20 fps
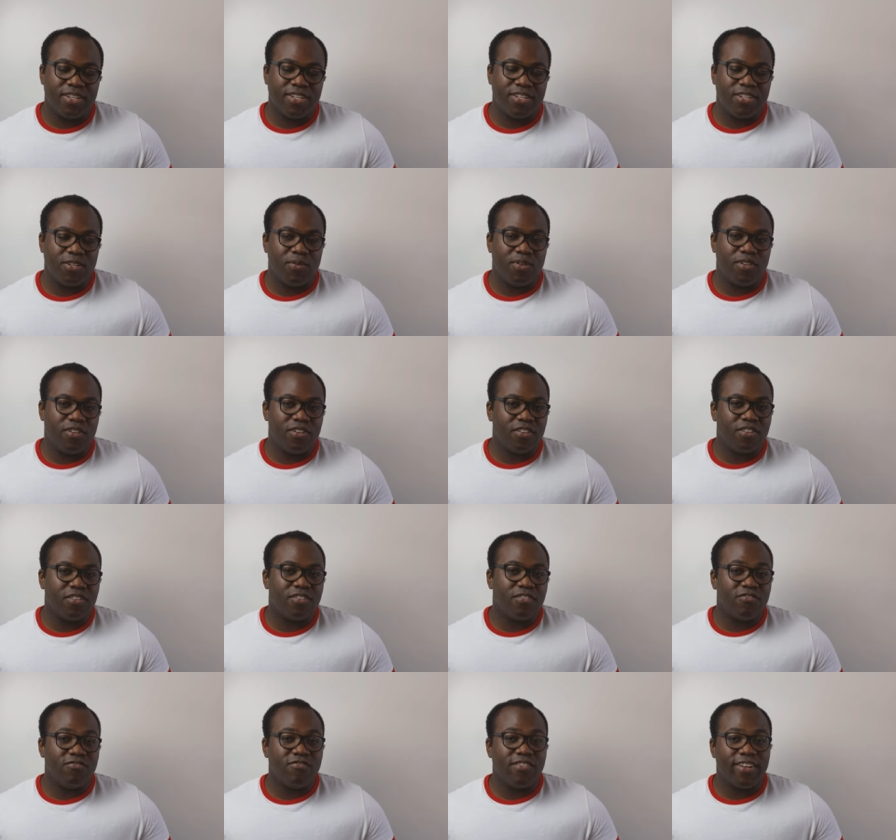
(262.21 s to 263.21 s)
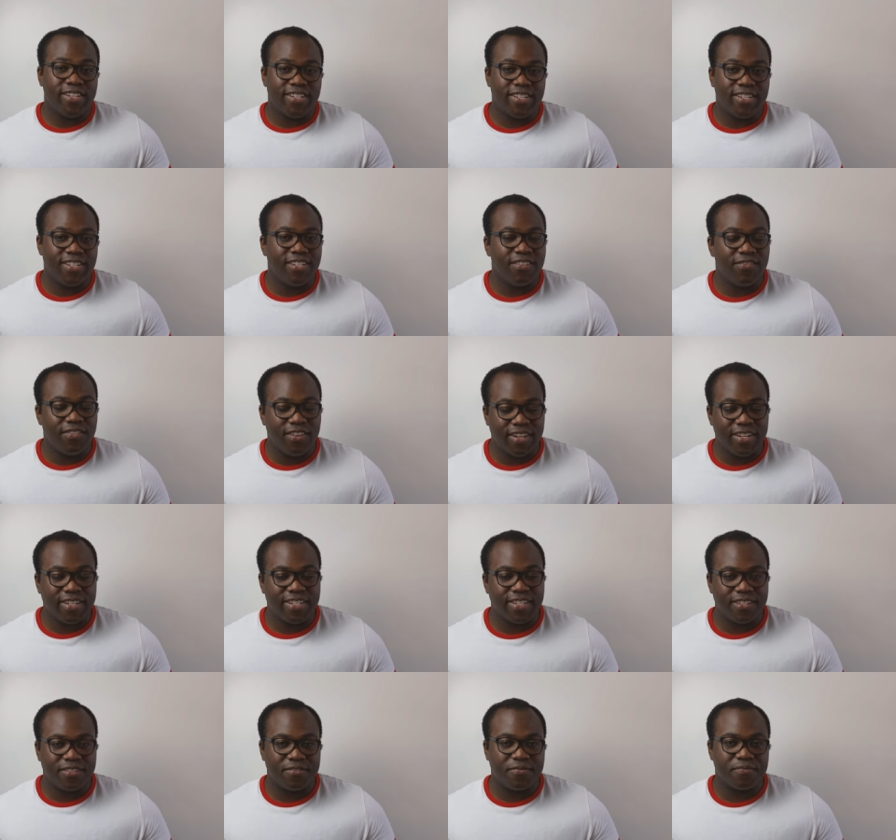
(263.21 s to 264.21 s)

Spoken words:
to another unregistered device.